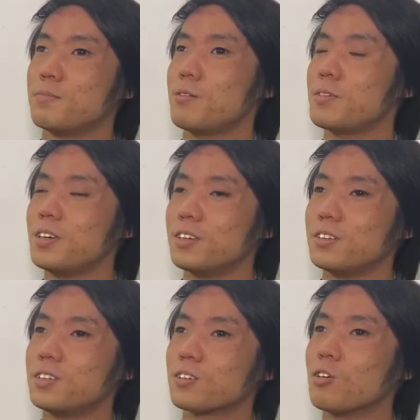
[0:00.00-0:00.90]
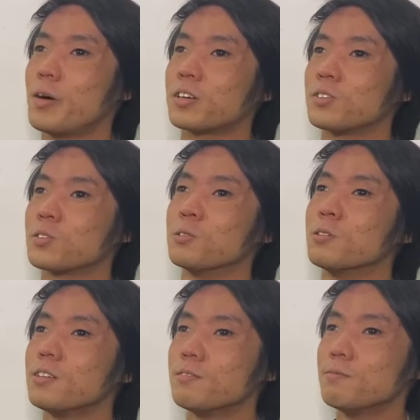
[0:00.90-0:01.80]
maybe you need to go back to school.
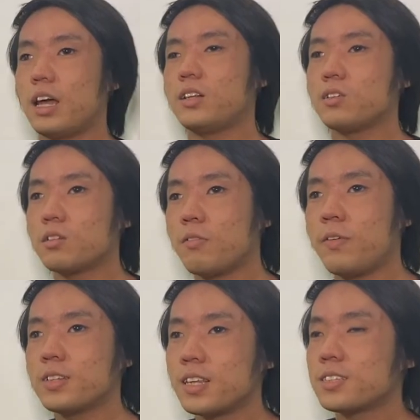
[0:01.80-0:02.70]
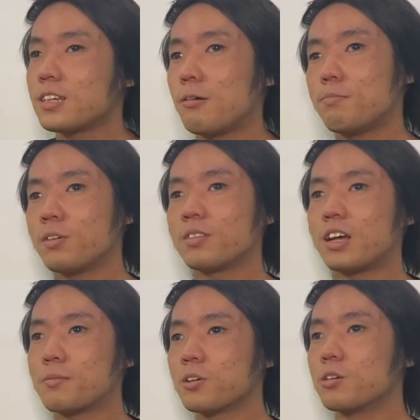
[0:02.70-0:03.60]
And so the first example
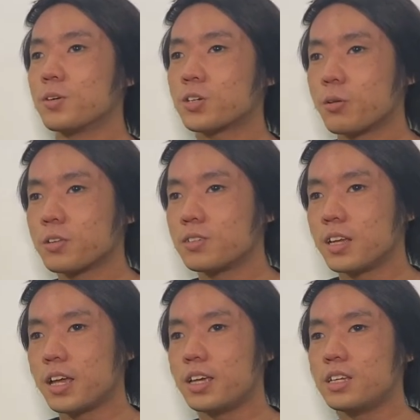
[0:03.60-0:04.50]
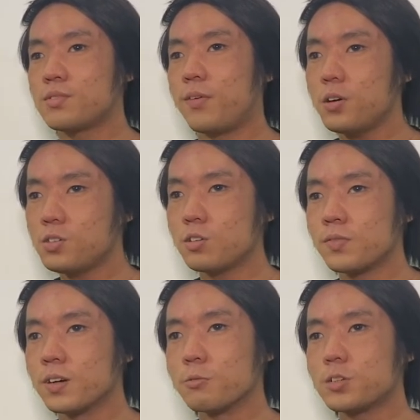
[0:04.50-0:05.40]
that I'm going to be showing today is
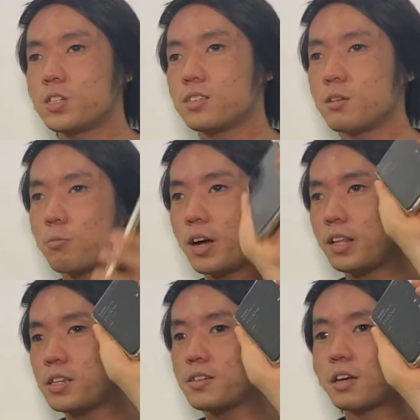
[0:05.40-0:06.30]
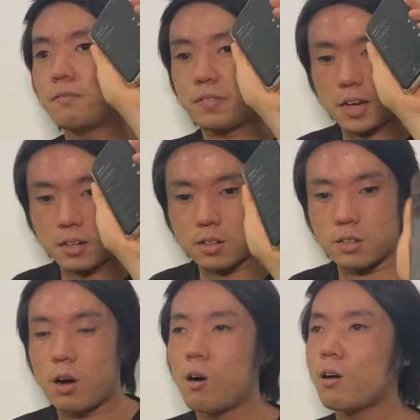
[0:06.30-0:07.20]
VoiceOver, which is the one that you can find on
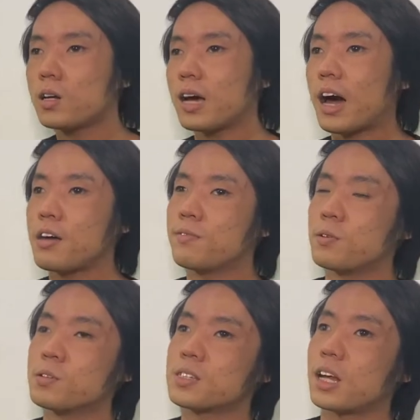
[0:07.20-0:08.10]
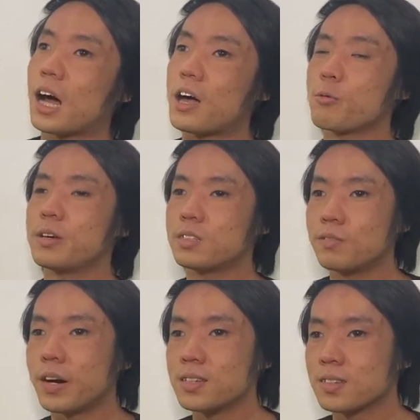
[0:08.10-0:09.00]
all iPhones and iOS
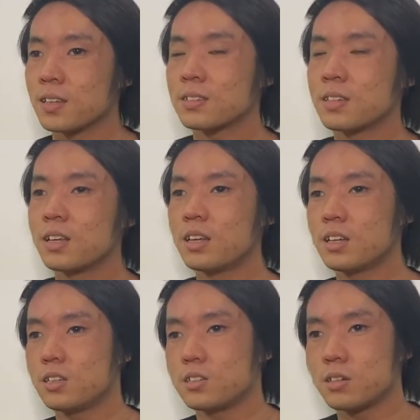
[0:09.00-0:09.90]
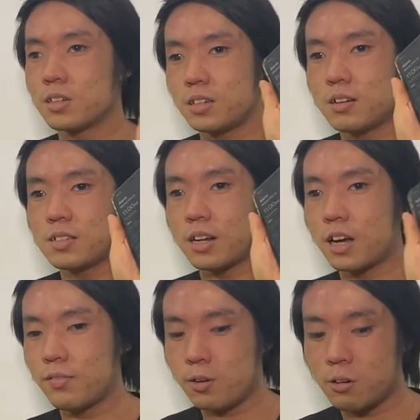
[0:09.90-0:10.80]
devices. So here is an
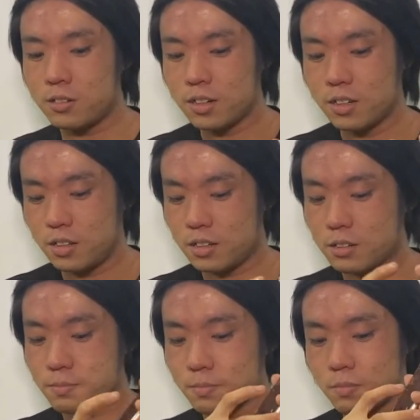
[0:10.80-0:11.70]
iPhone, you know,